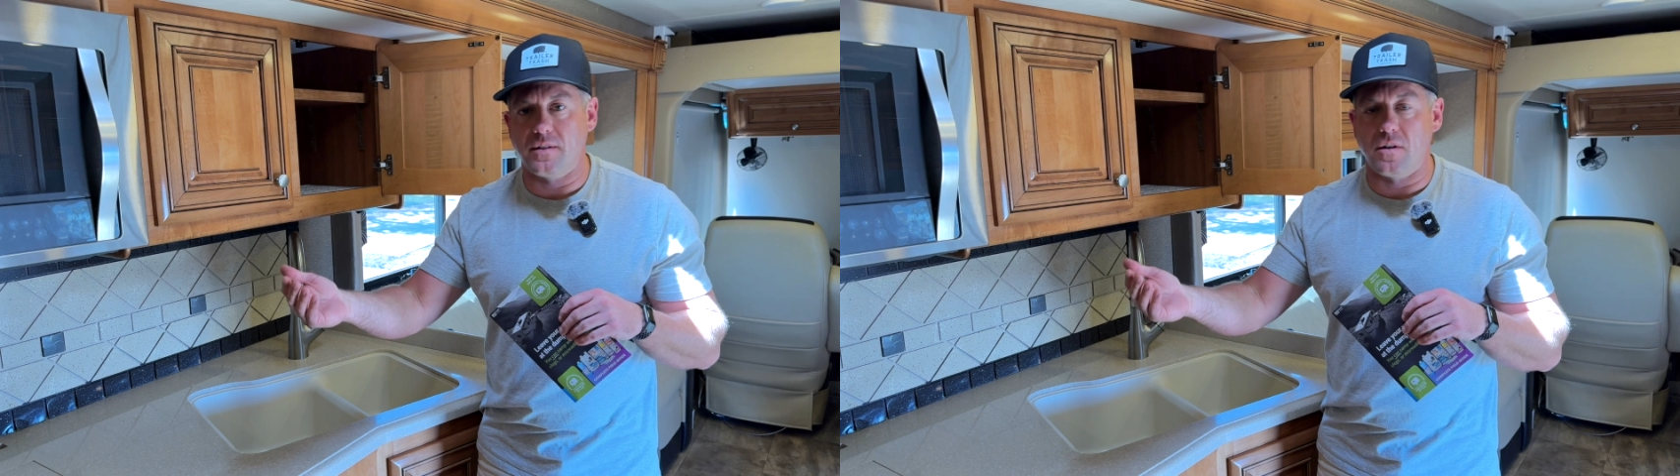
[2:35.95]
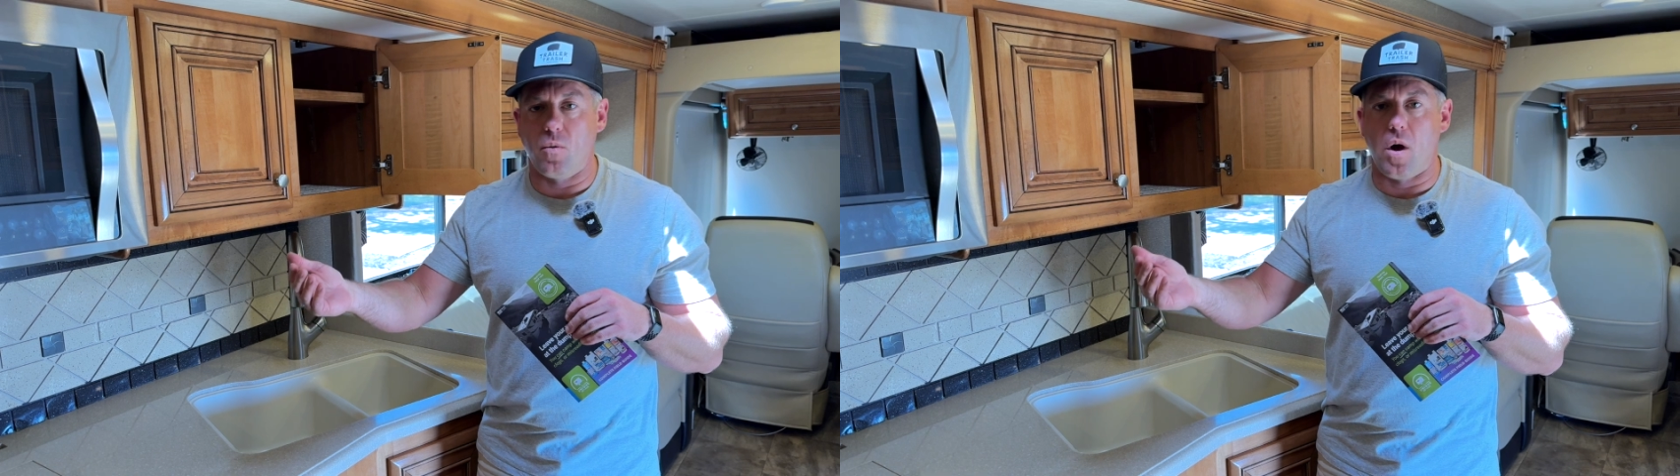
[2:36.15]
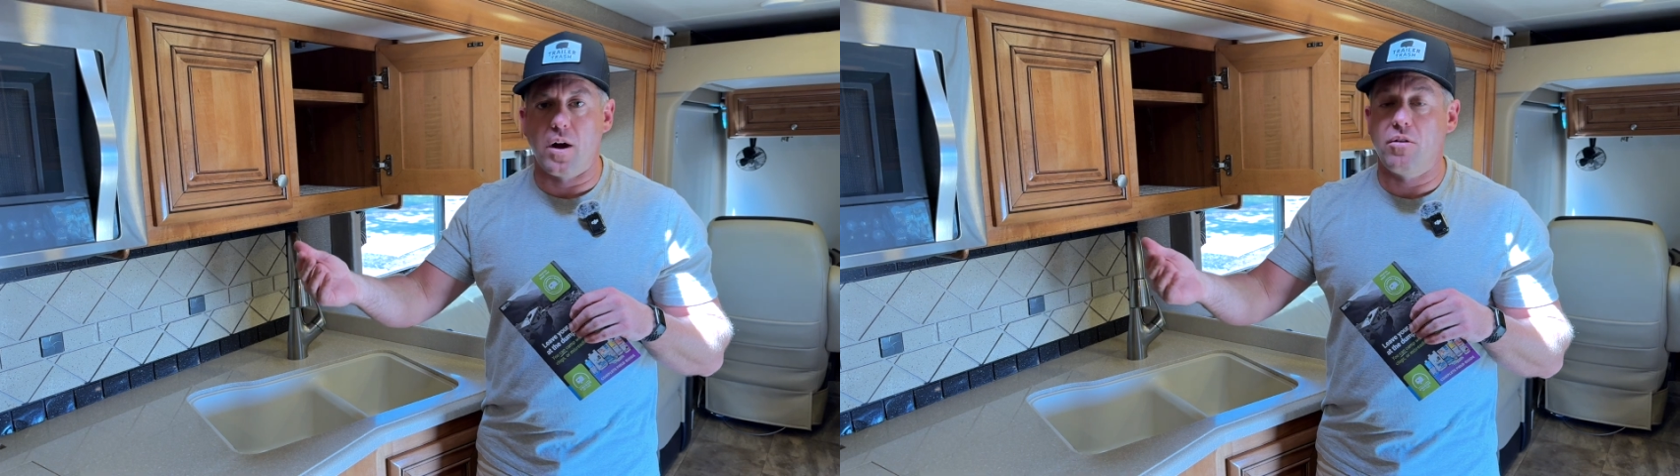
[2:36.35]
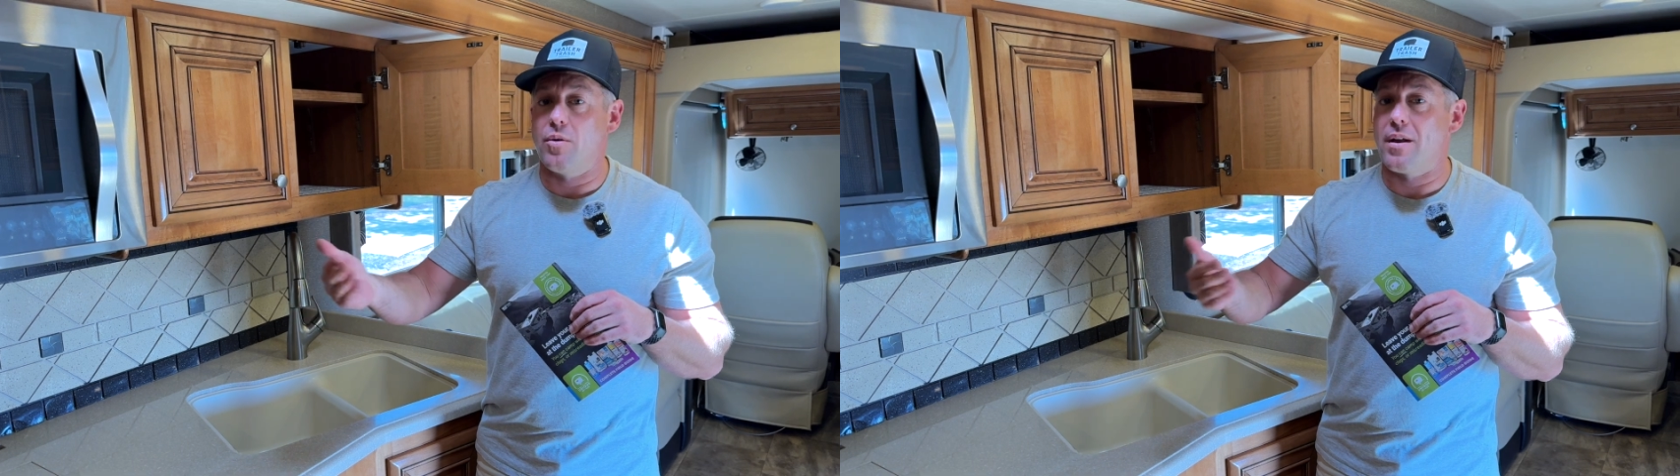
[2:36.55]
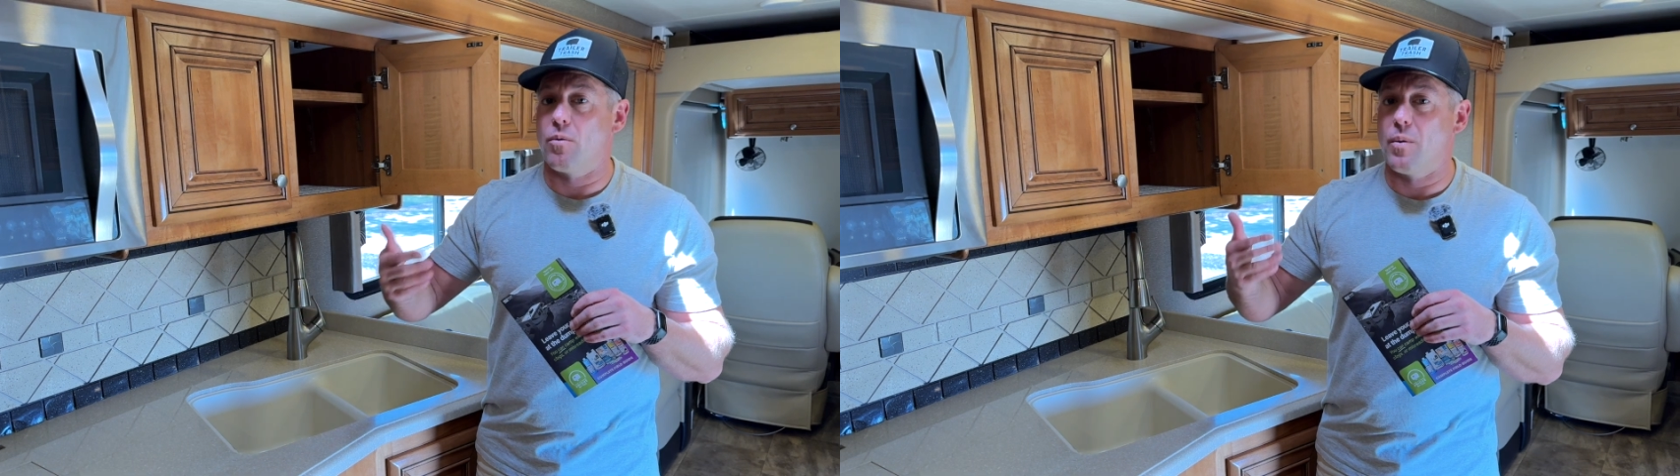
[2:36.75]
It's gonna walk you
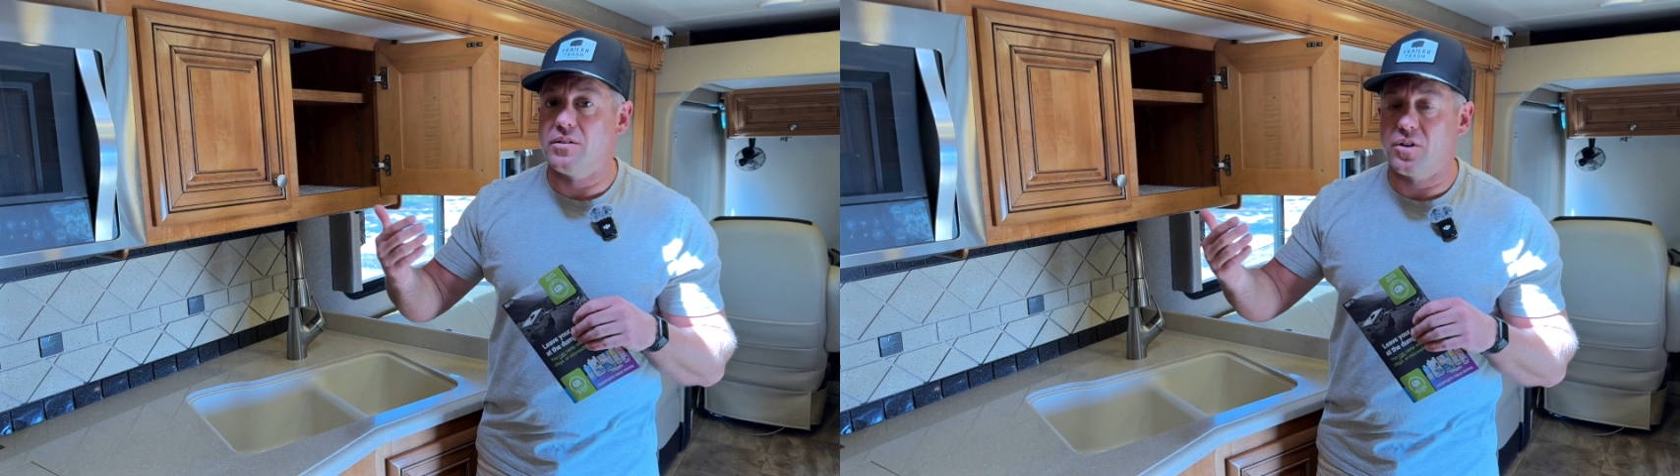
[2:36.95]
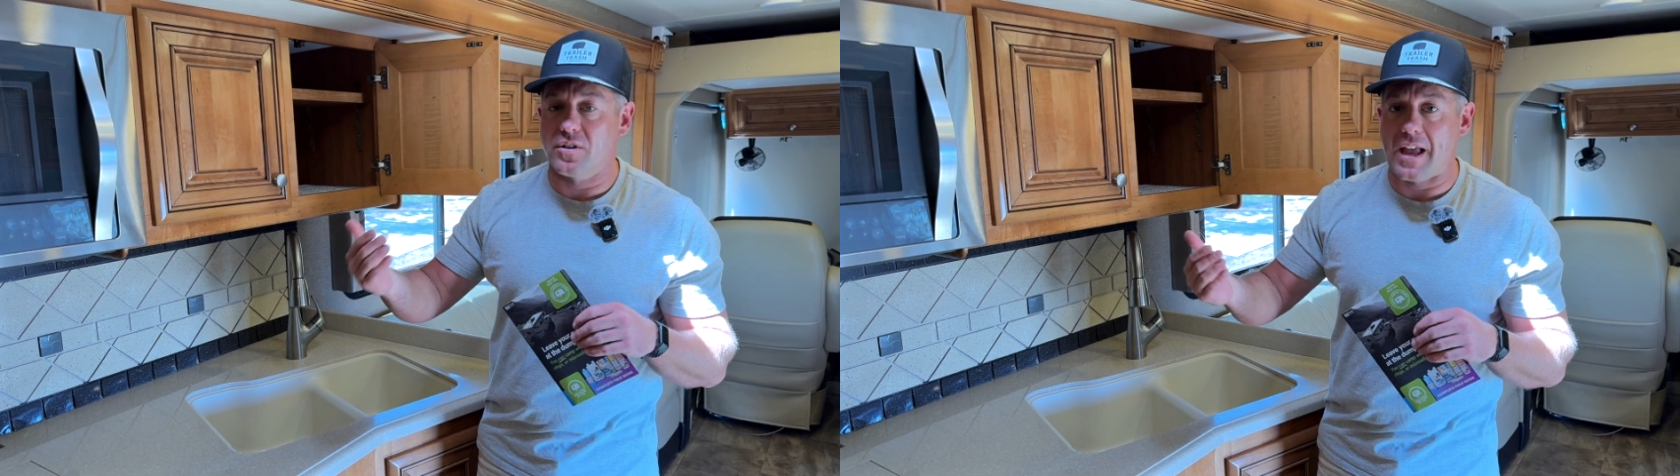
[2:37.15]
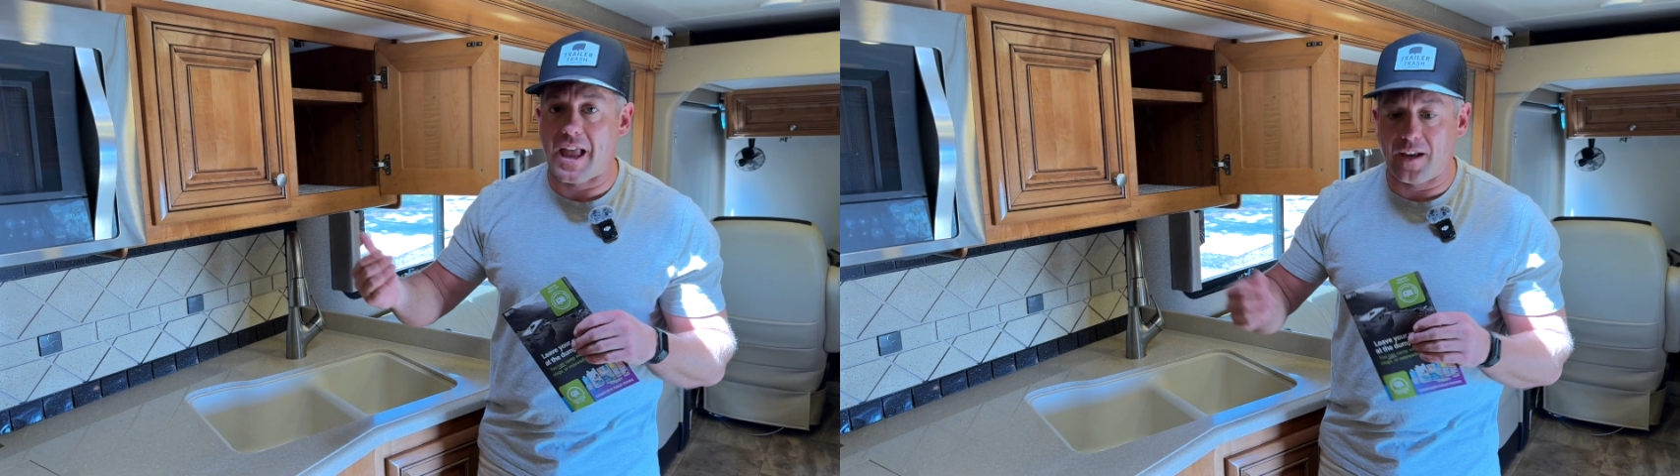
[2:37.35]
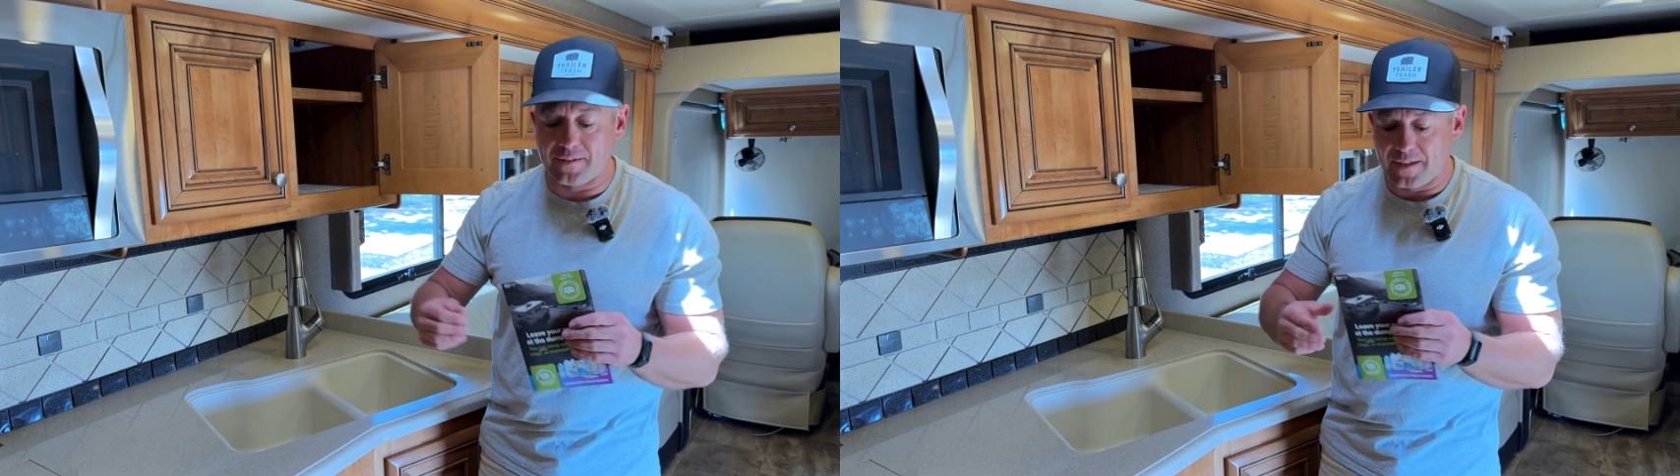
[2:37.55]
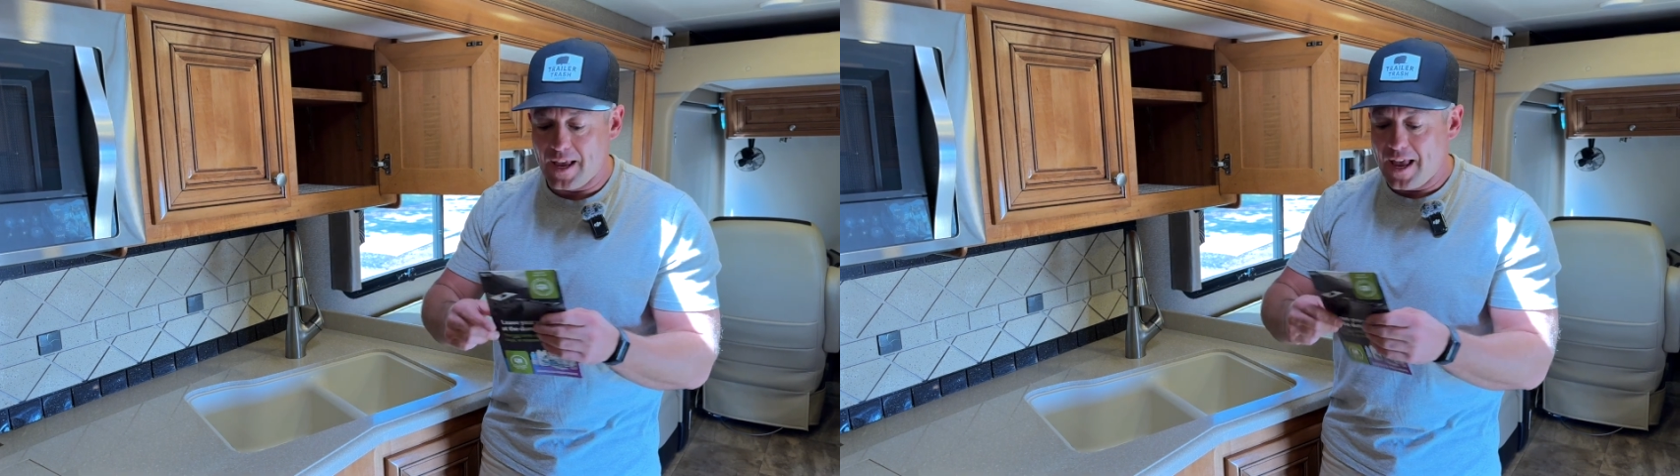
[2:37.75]
through how to rinse your
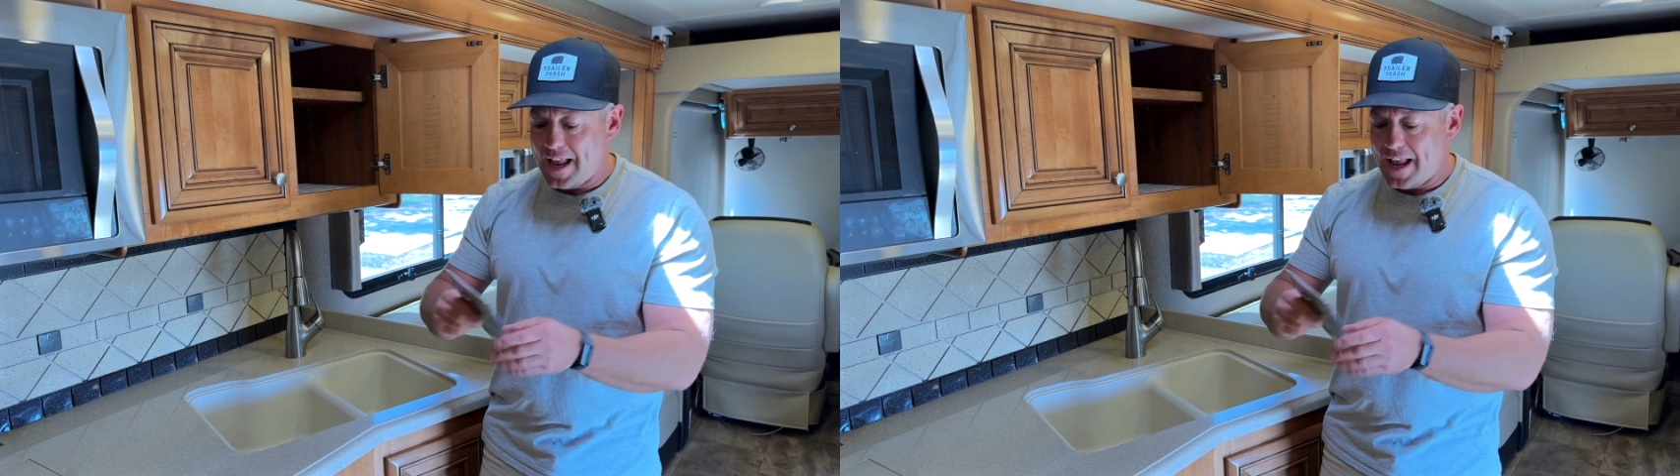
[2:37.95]
tanks.